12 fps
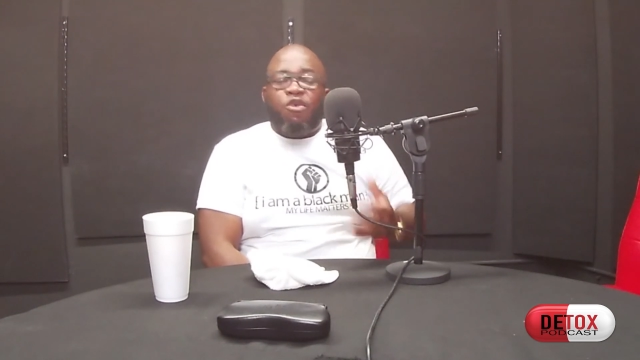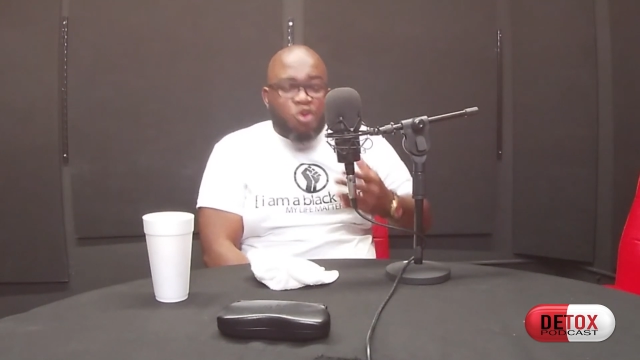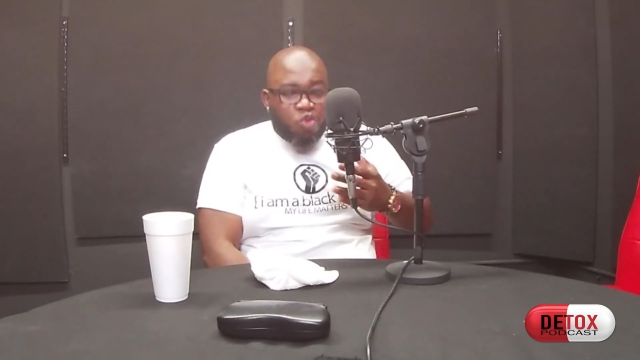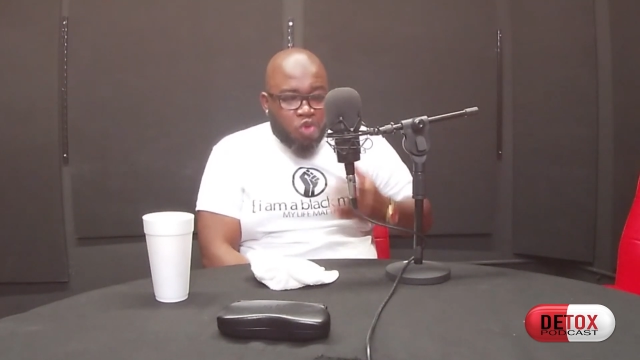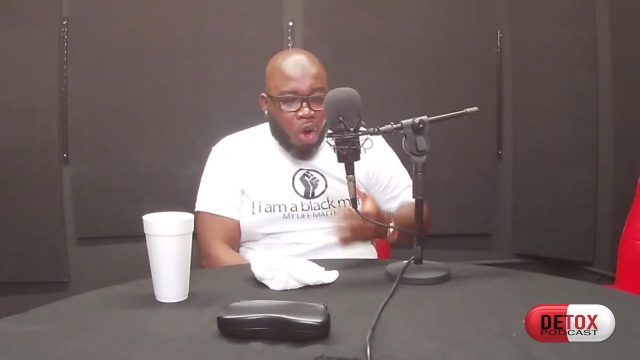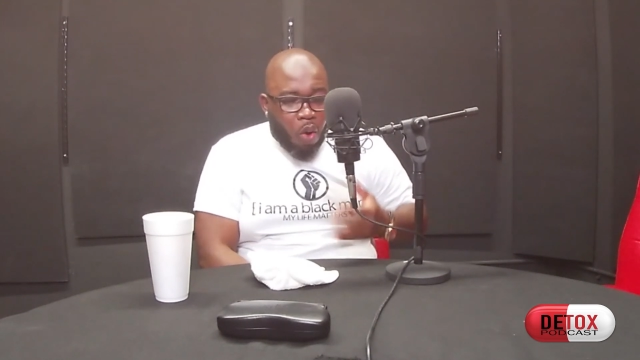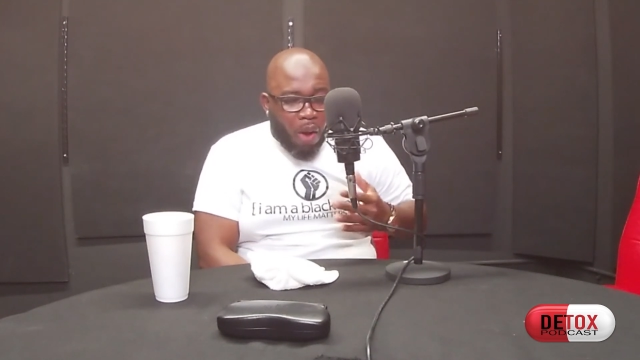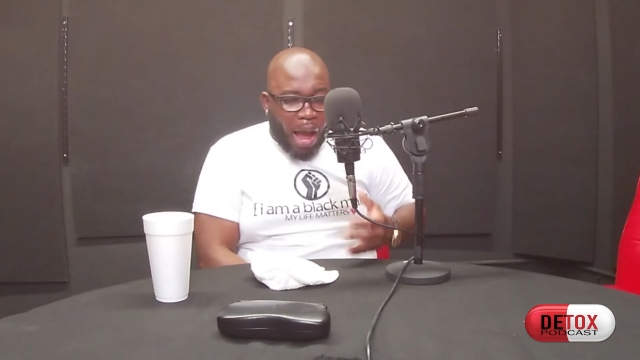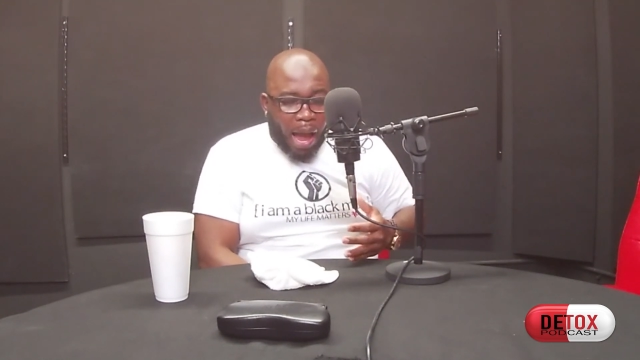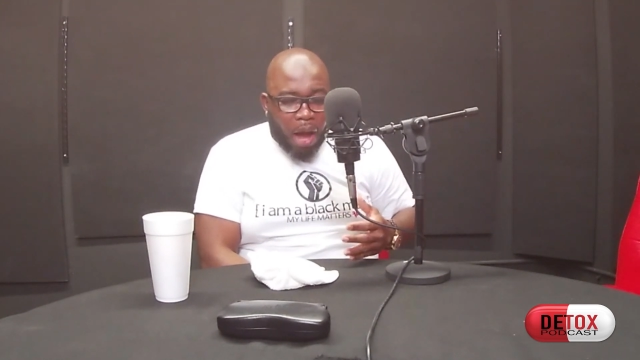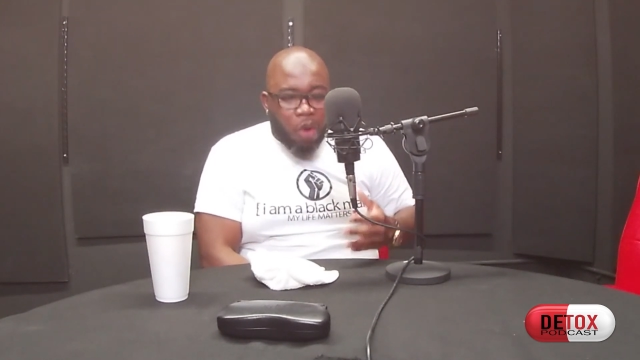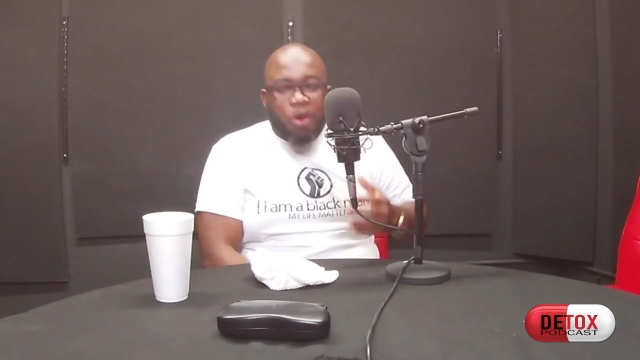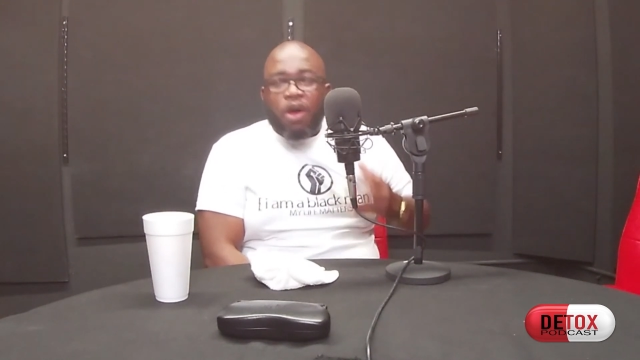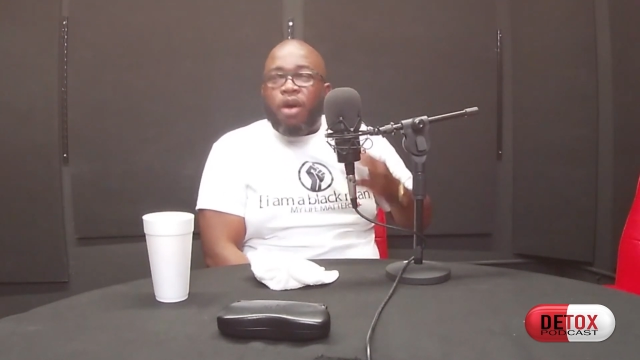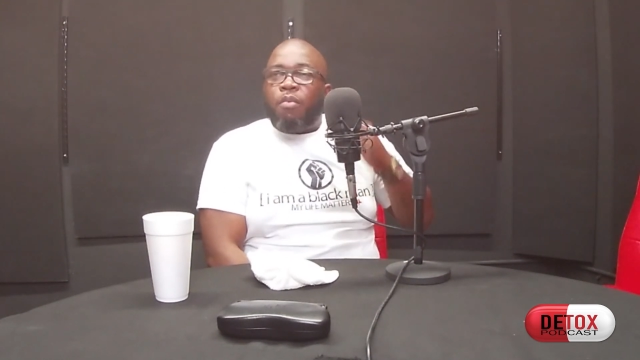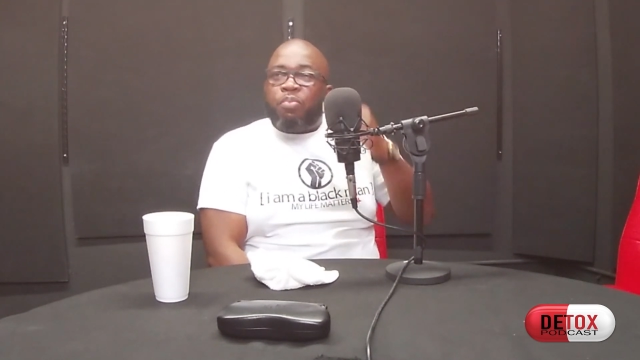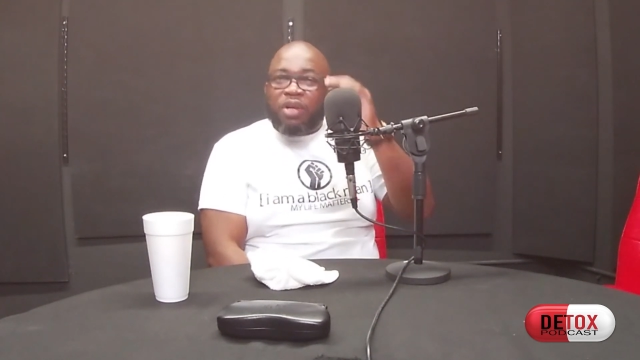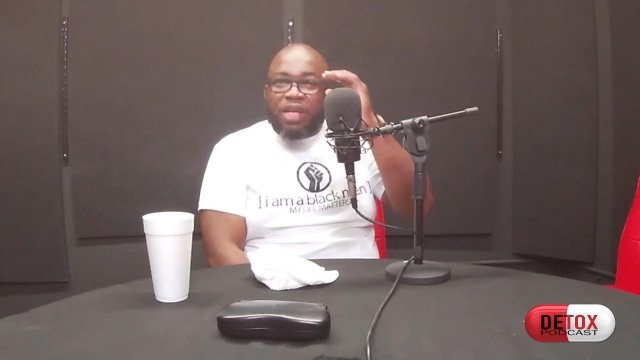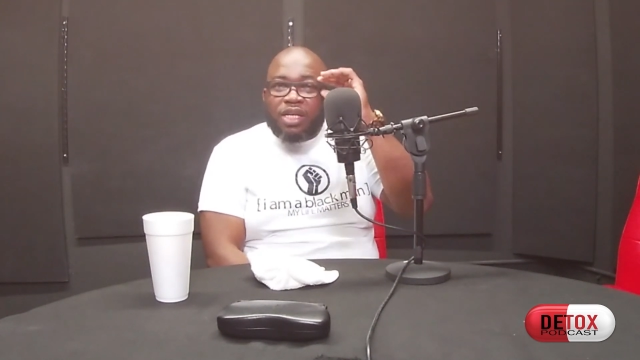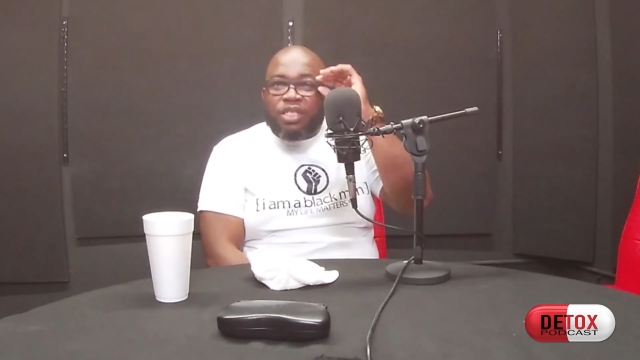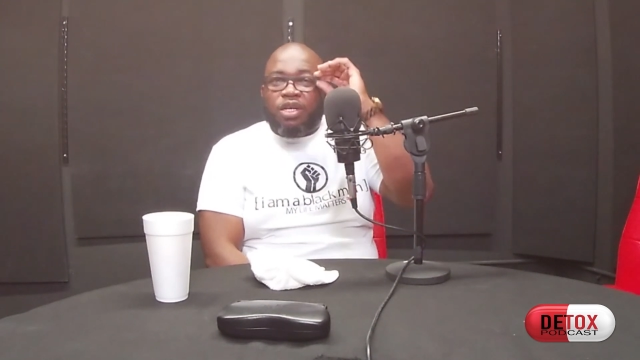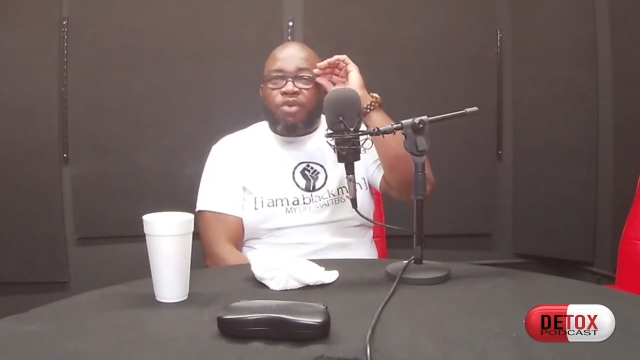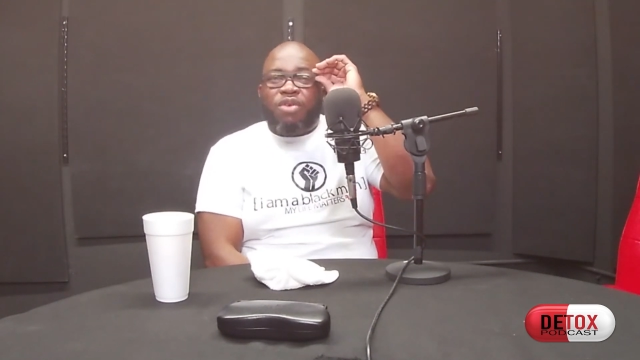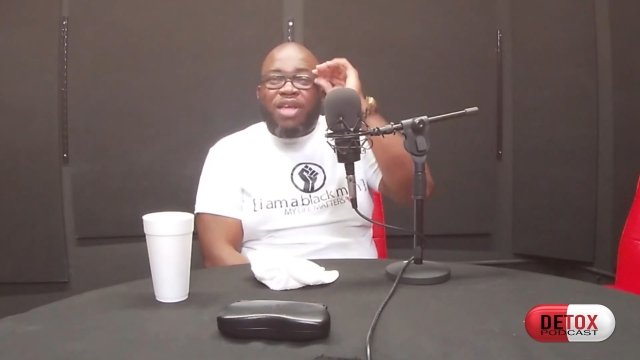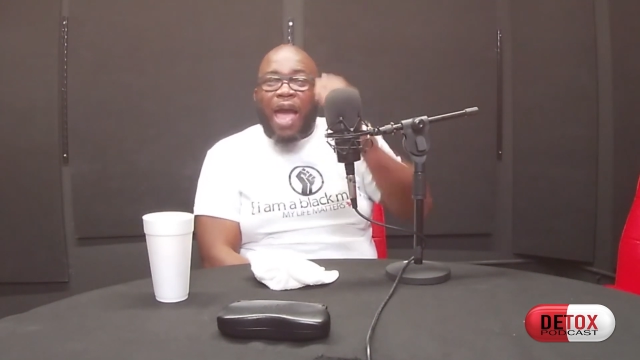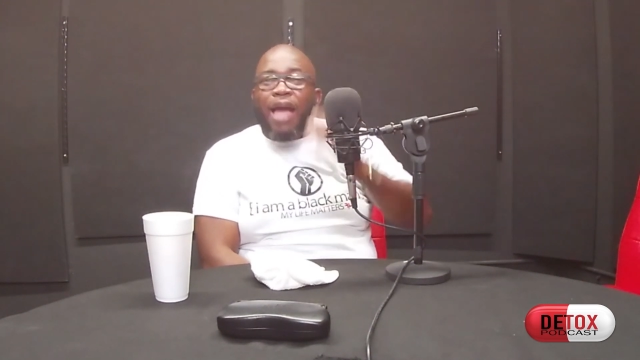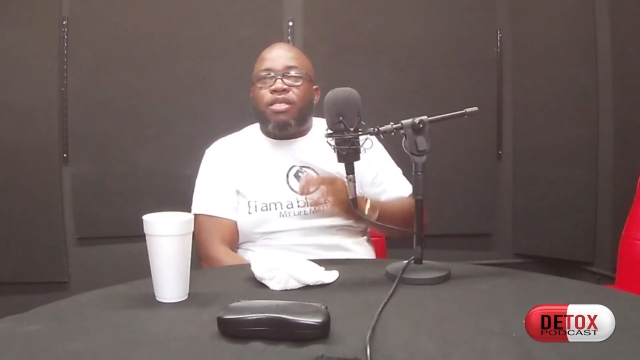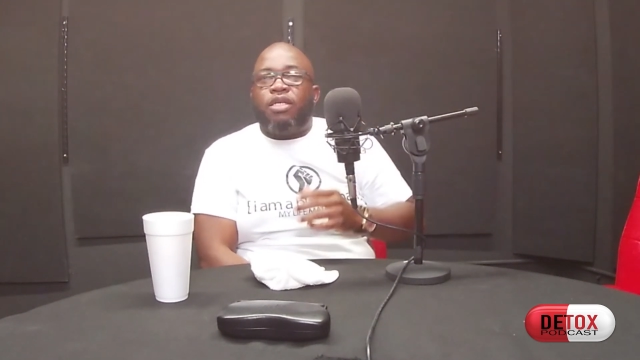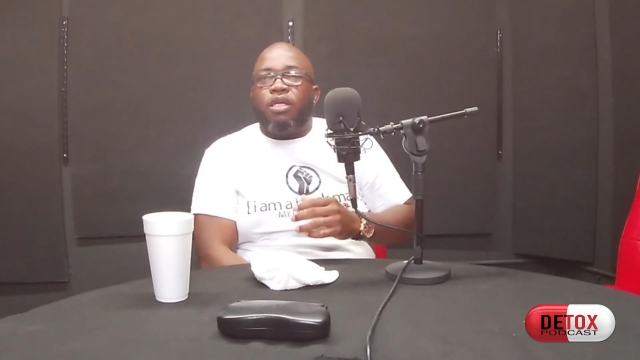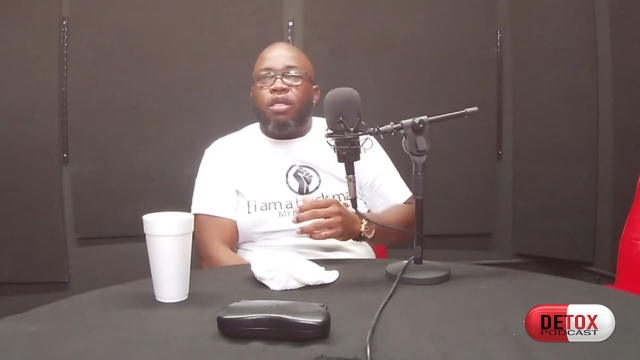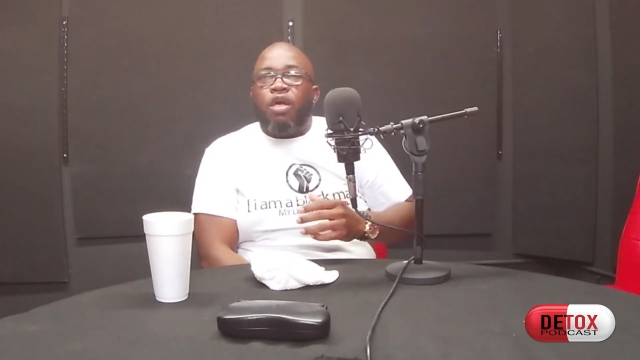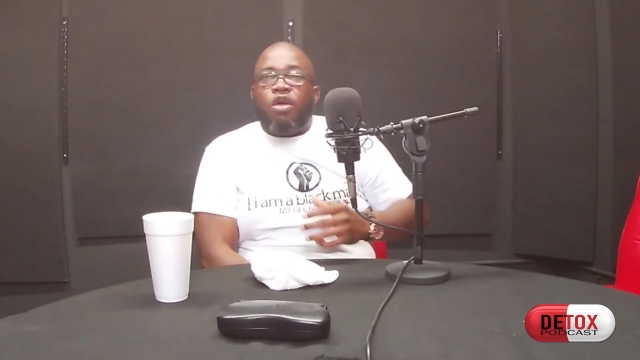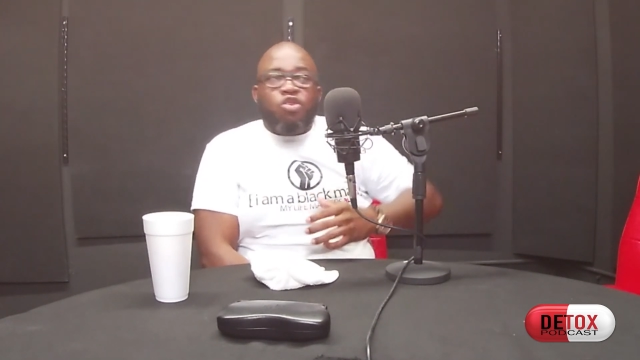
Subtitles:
You know how police are reacting.